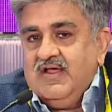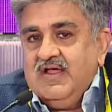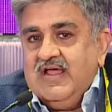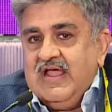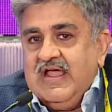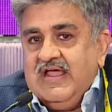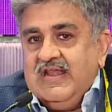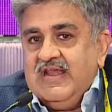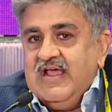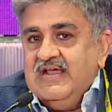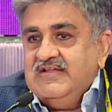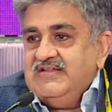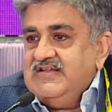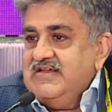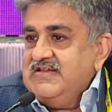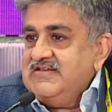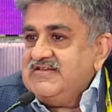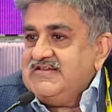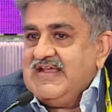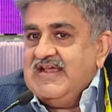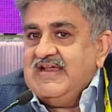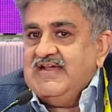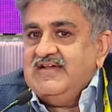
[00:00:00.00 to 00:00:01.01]
and I
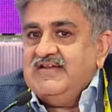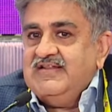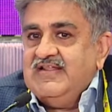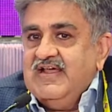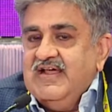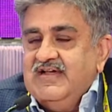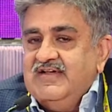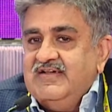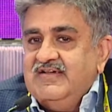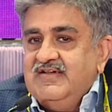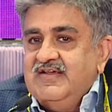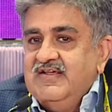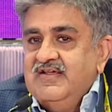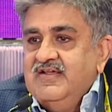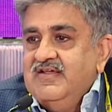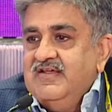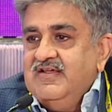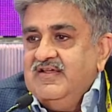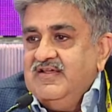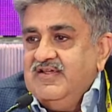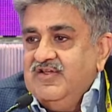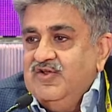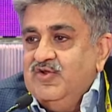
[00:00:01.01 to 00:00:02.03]
just said that,
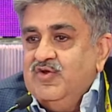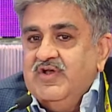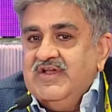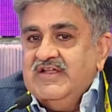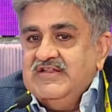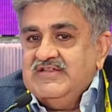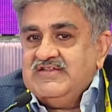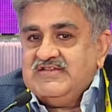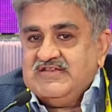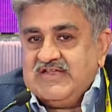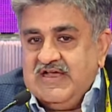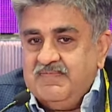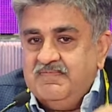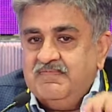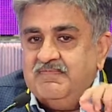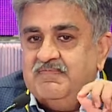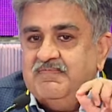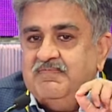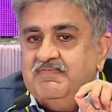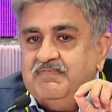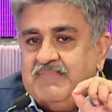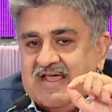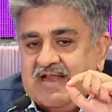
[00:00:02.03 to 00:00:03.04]
you know, in
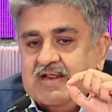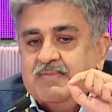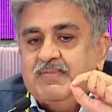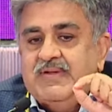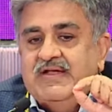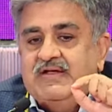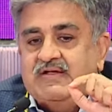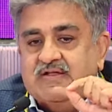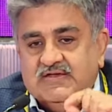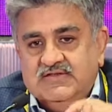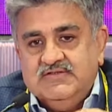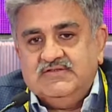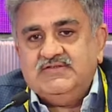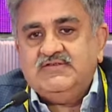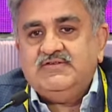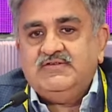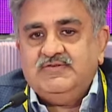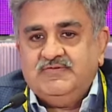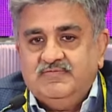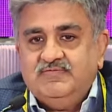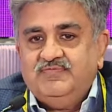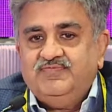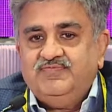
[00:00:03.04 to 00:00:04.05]
some parameters,
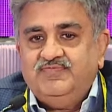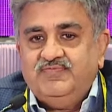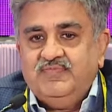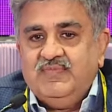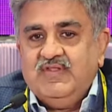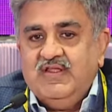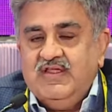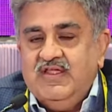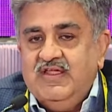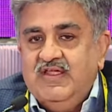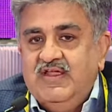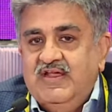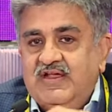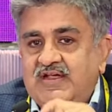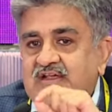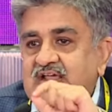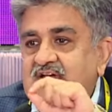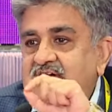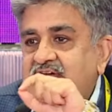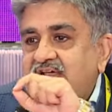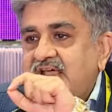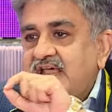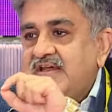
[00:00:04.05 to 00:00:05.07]

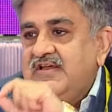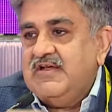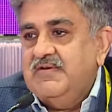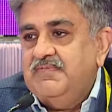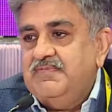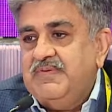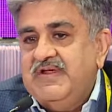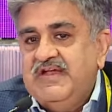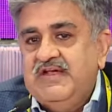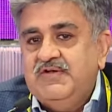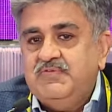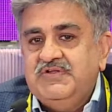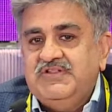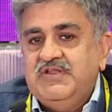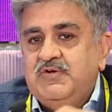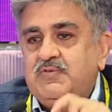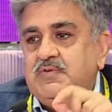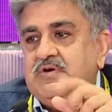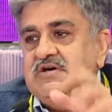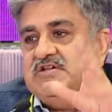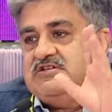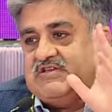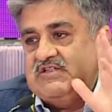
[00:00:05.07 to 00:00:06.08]
India can compete with the
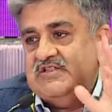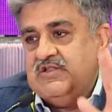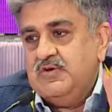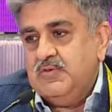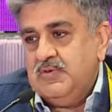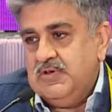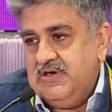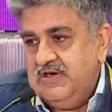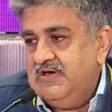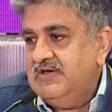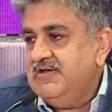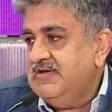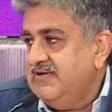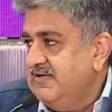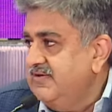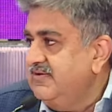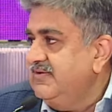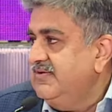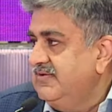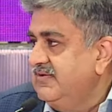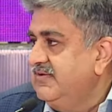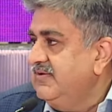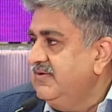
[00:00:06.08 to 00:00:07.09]
worst in the world.
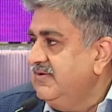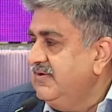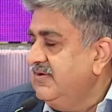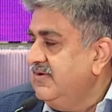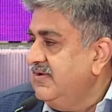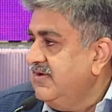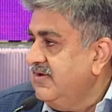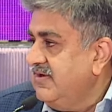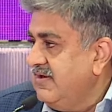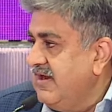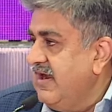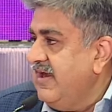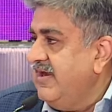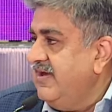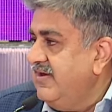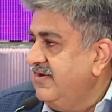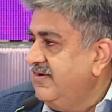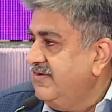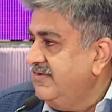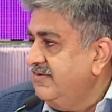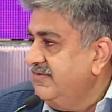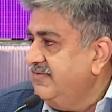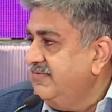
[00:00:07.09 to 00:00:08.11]
right?
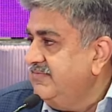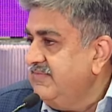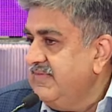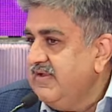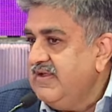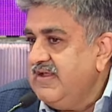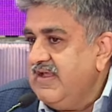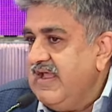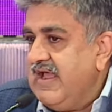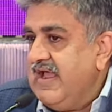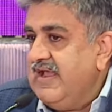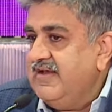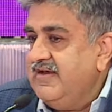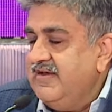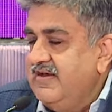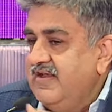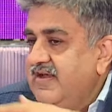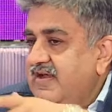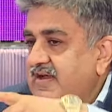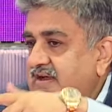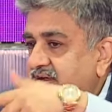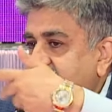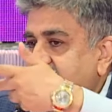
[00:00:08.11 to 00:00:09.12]
And
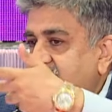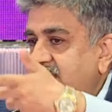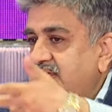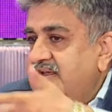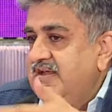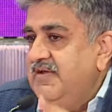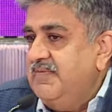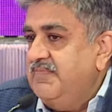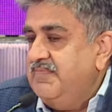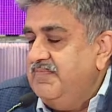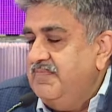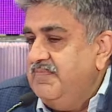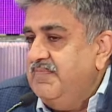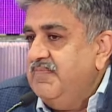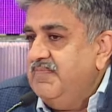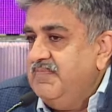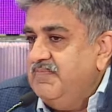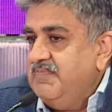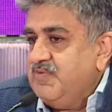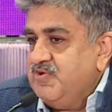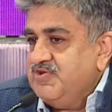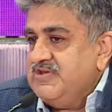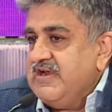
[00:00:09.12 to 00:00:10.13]
he
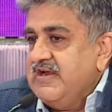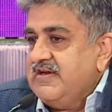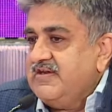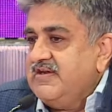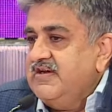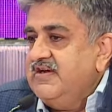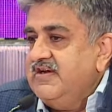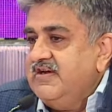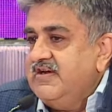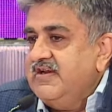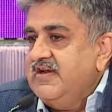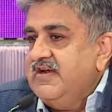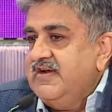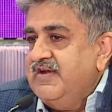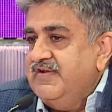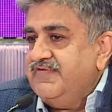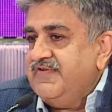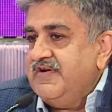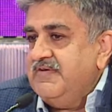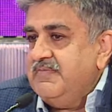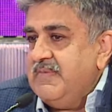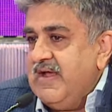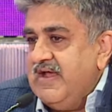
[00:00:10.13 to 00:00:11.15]
projected it in a
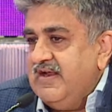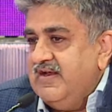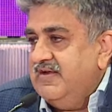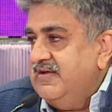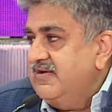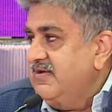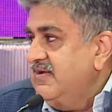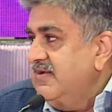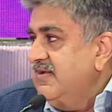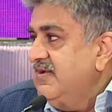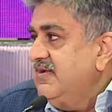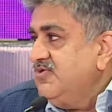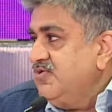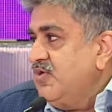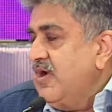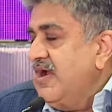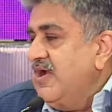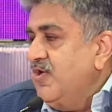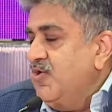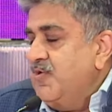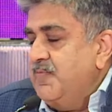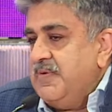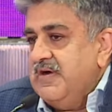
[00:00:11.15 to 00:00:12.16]
different manner. So
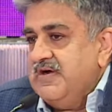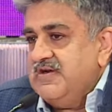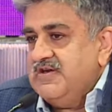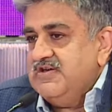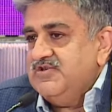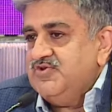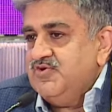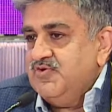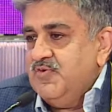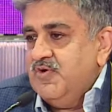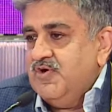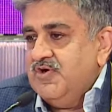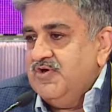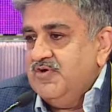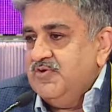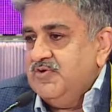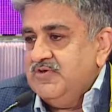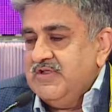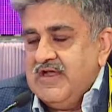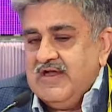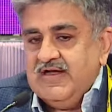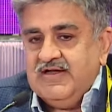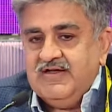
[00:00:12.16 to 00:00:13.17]
I hope, Pankaj, you won't
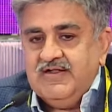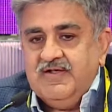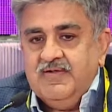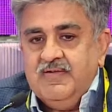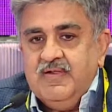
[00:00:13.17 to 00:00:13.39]
do that.